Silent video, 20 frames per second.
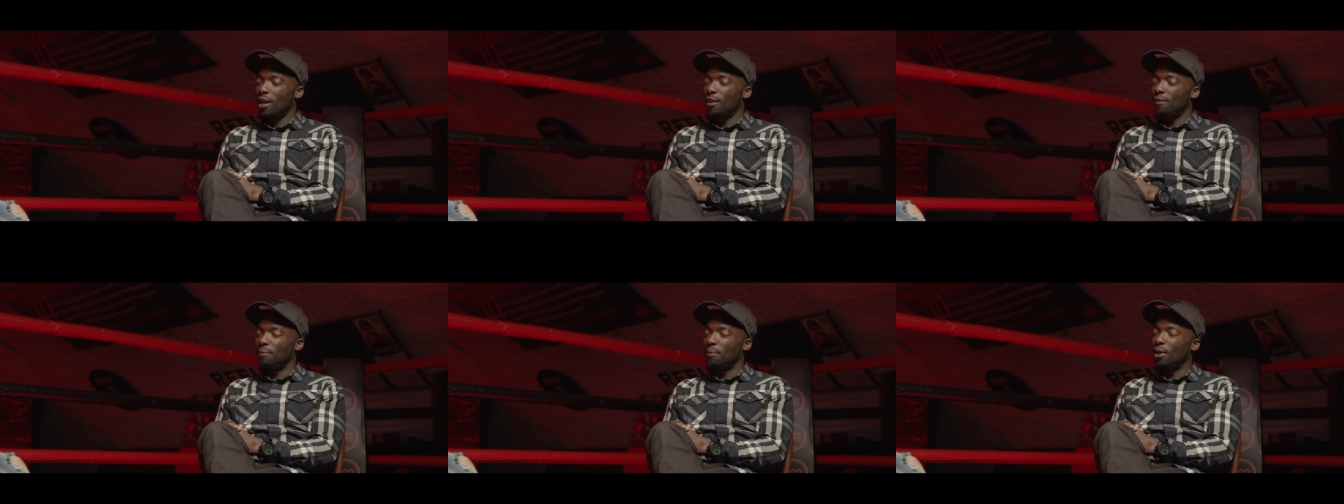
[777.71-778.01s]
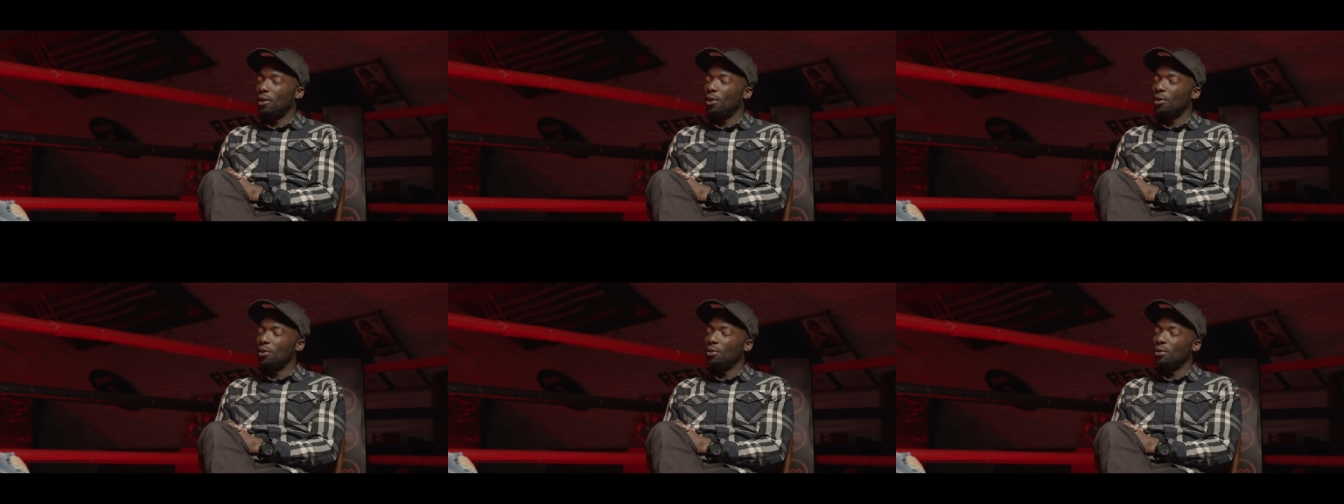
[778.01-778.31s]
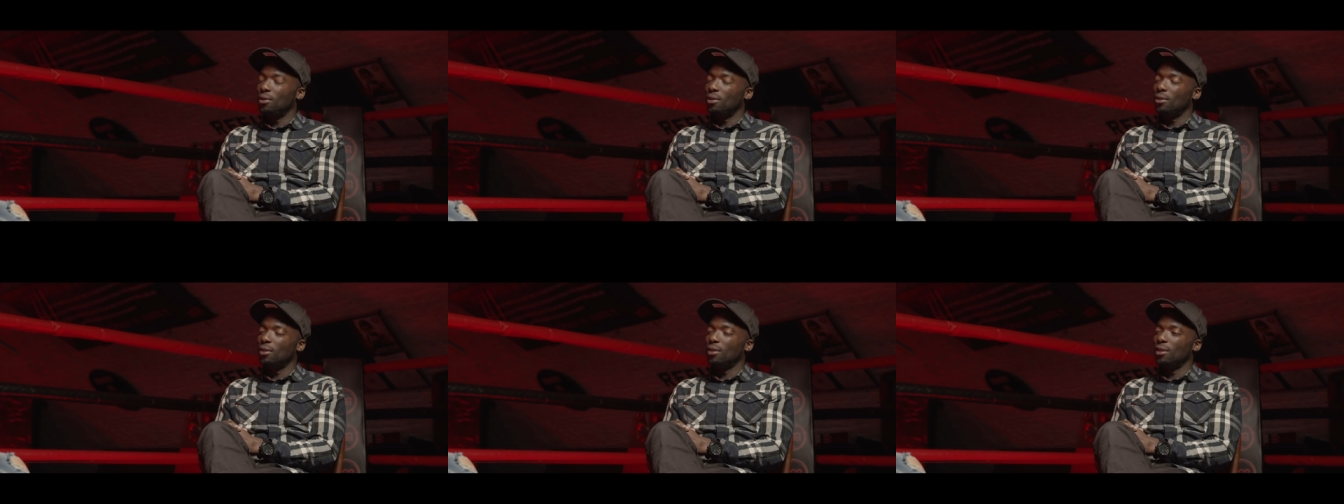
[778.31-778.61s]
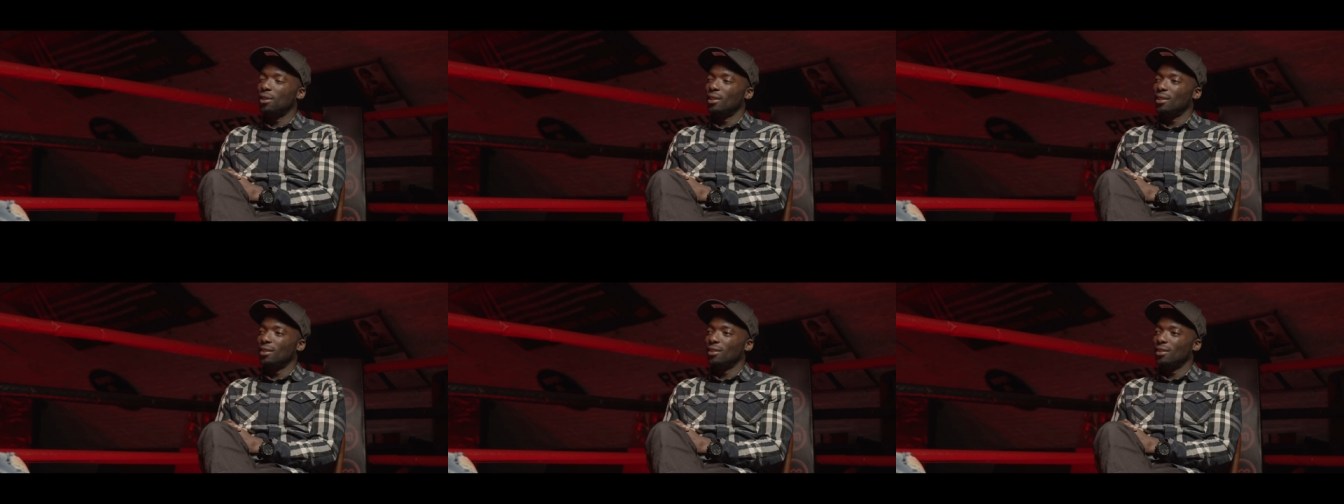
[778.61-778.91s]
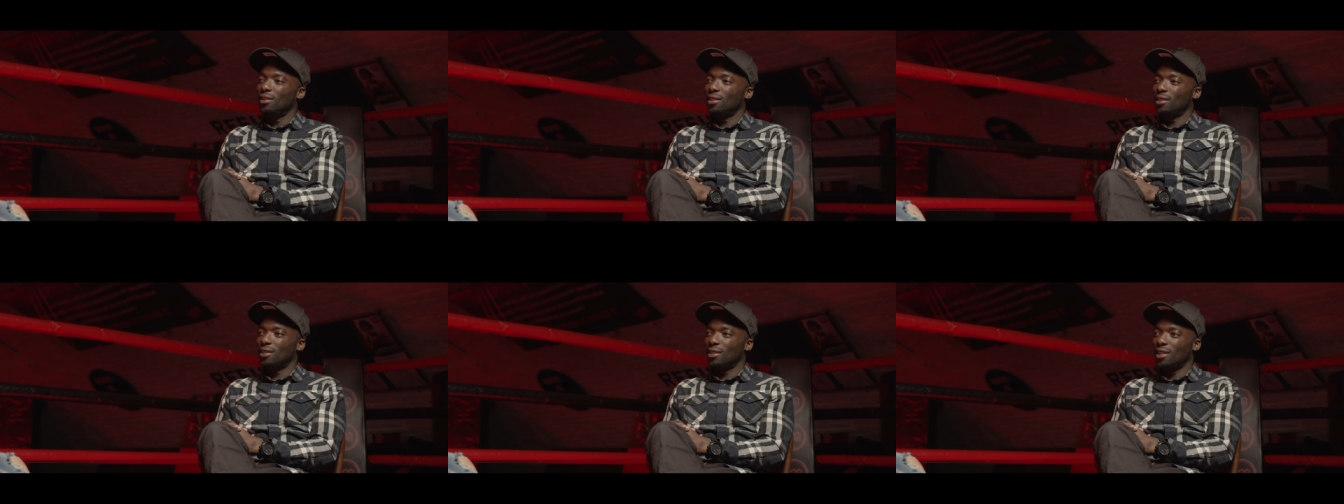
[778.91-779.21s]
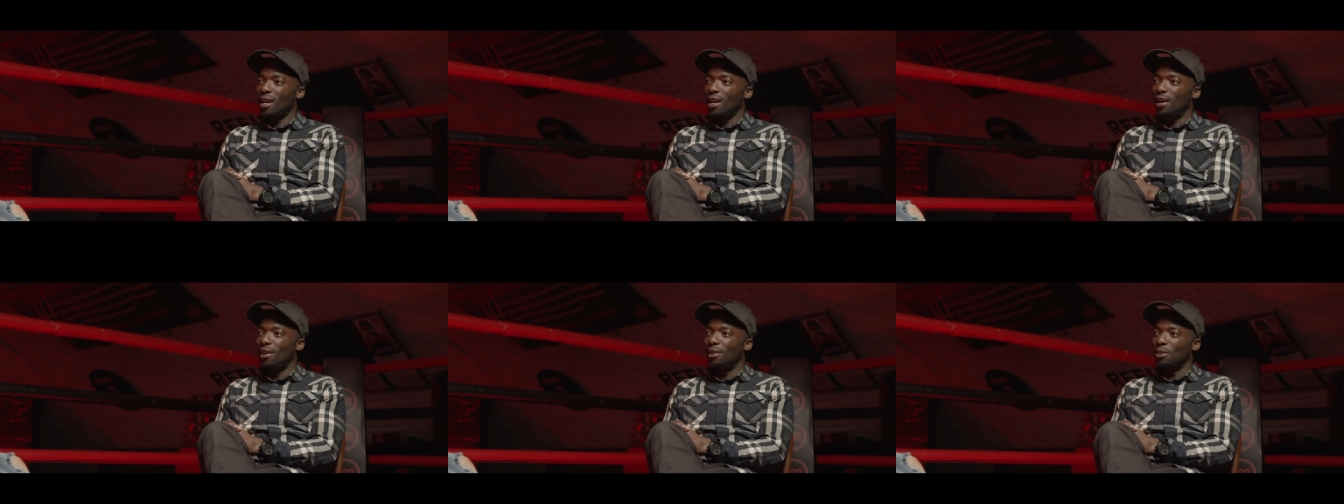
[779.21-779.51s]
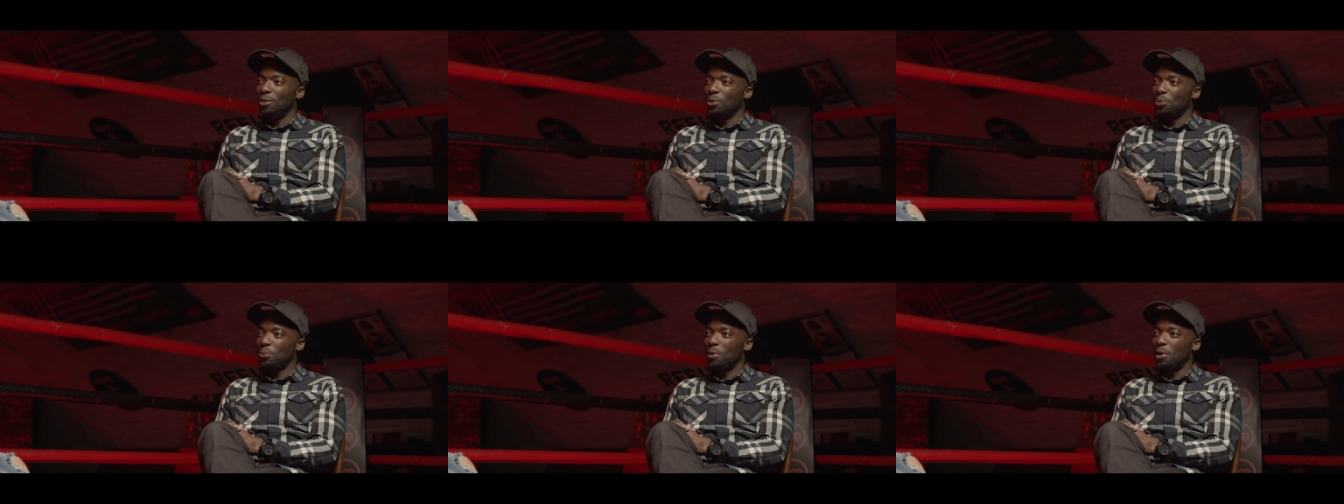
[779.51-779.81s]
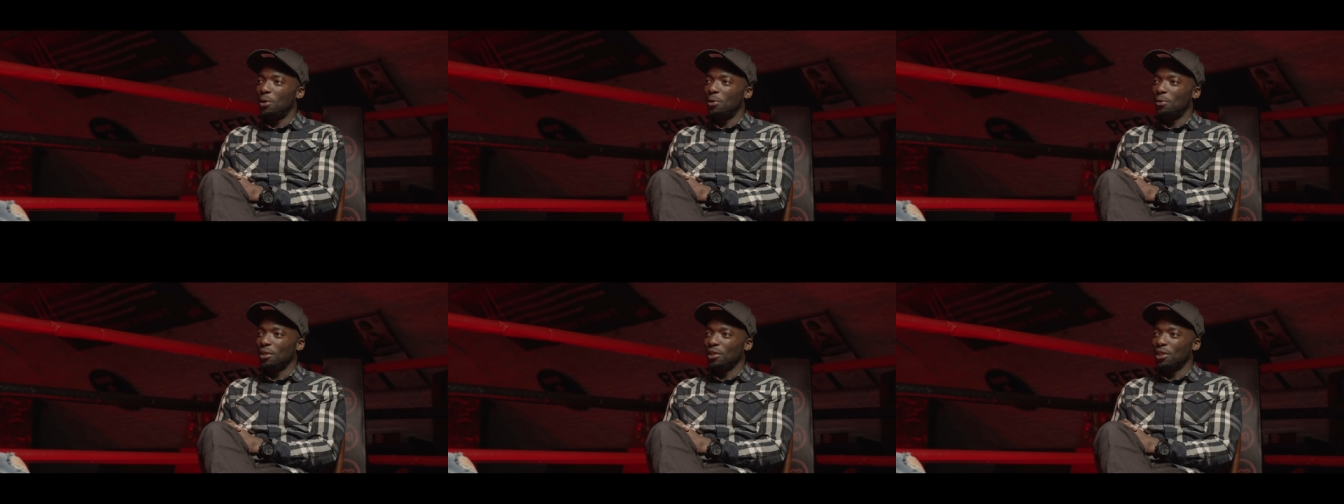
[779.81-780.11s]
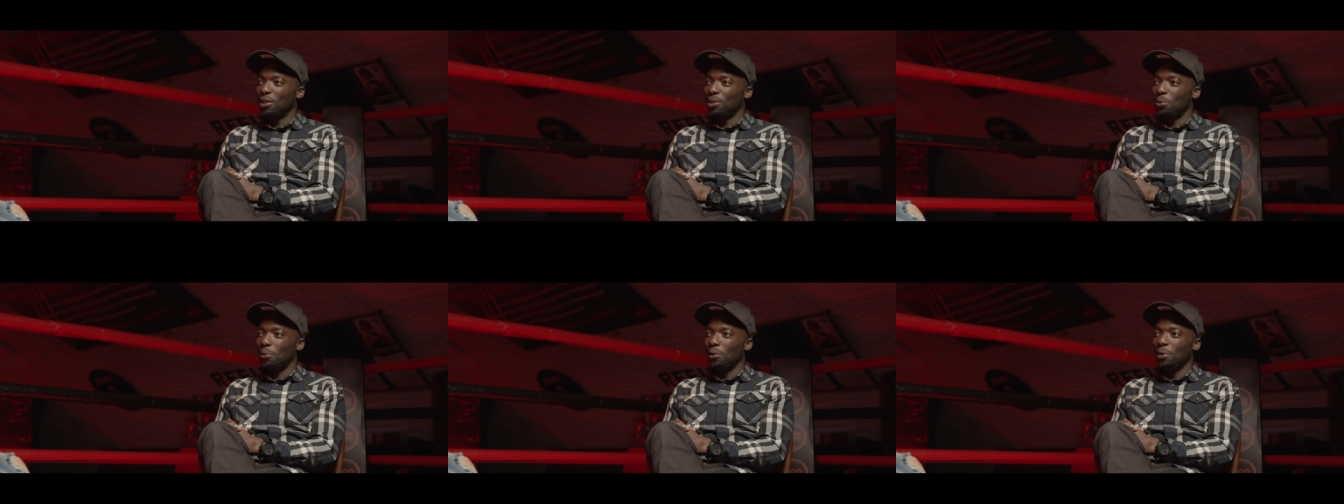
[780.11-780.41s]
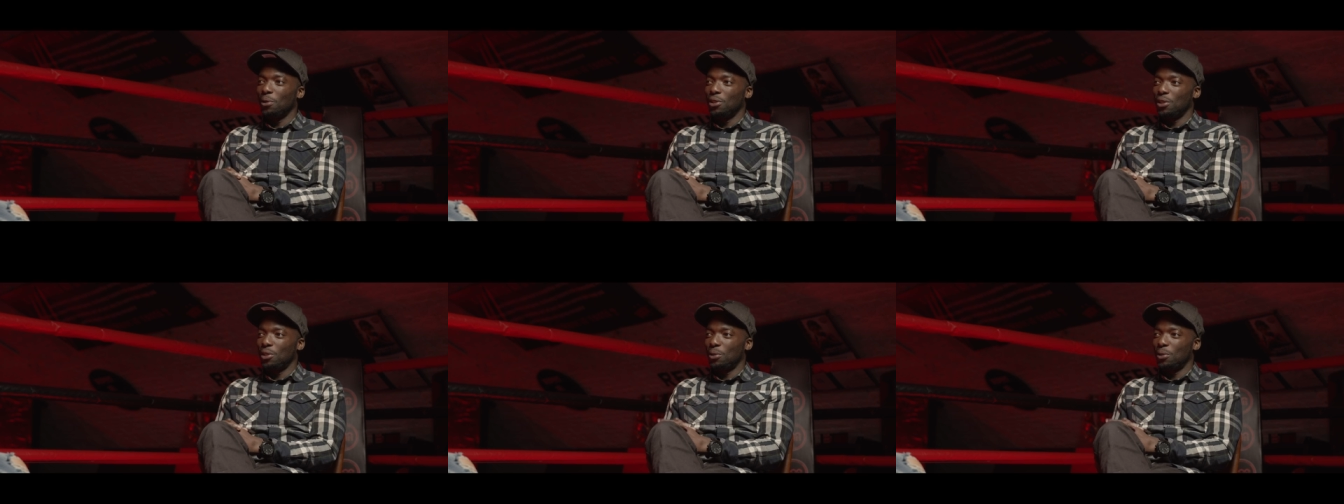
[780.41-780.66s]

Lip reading: have my own style as well. I just don't want